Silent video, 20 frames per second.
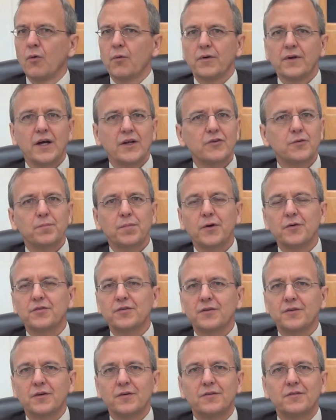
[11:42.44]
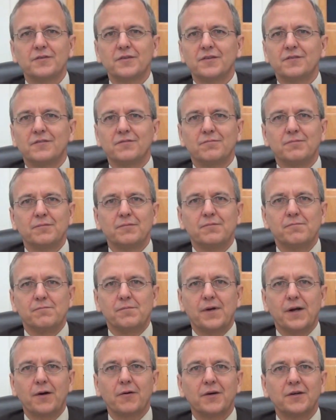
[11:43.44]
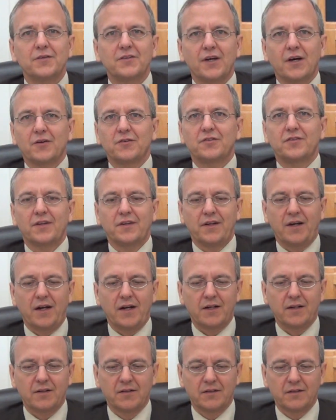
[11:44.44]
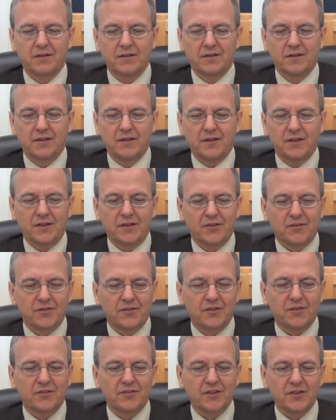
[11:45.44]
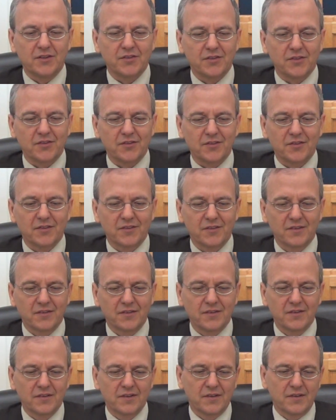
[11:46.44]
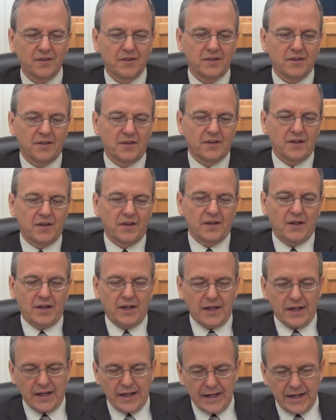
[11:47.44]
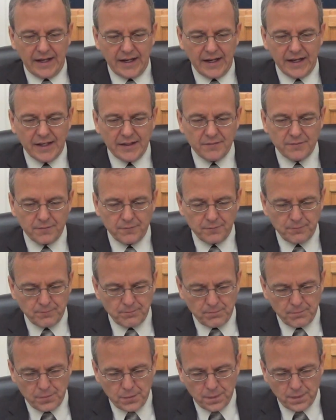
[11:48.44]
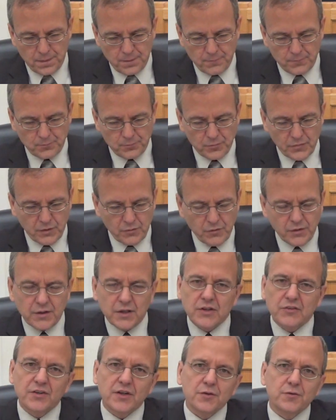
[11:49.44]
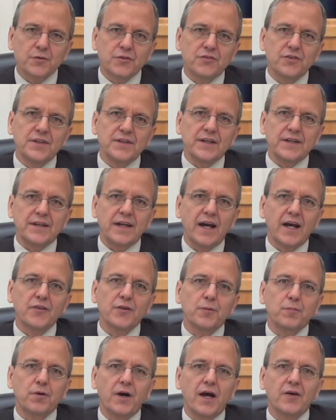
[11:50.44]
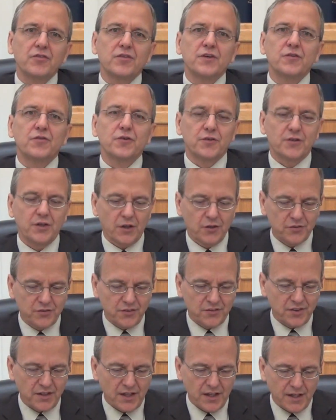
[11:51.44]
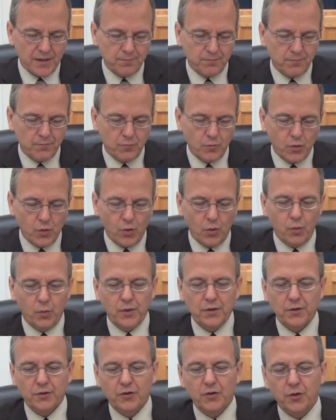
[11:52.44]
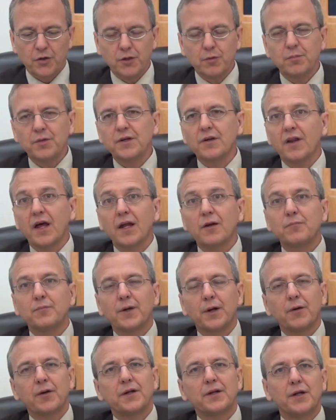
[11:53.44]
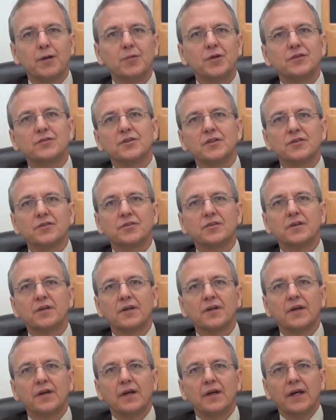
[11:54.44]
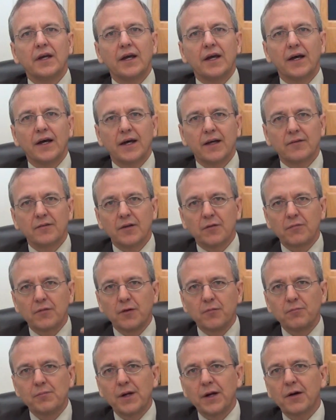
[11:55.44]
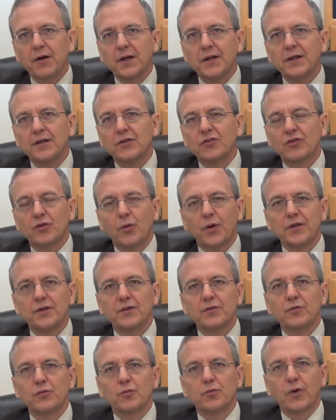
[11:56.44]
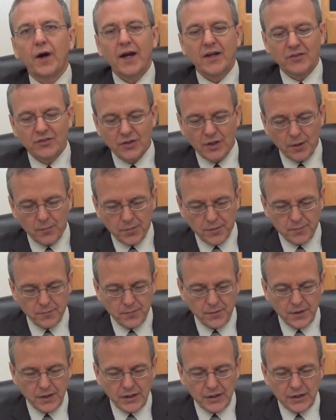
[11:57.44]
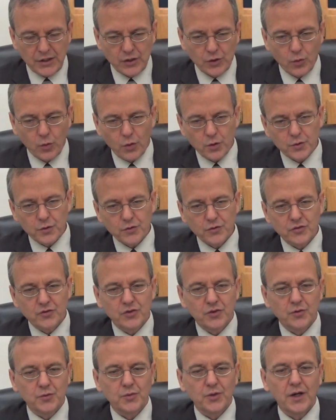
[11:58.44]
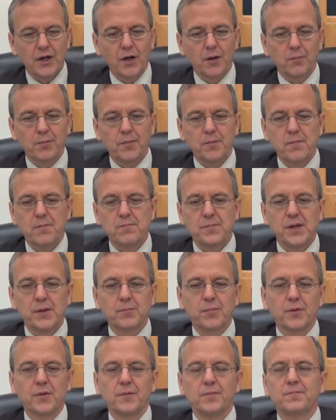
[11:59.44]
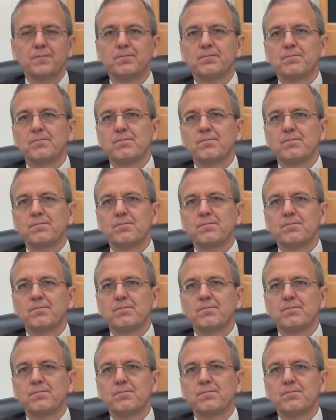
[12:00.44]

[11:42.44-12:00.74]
We're not supposed to go to Mary's house to knock. It's to Jesus. And it's interesting that Catholic prophecy foretells a time when there are going to be a lot of Marian images, and that Mary is going to rise up in order to help people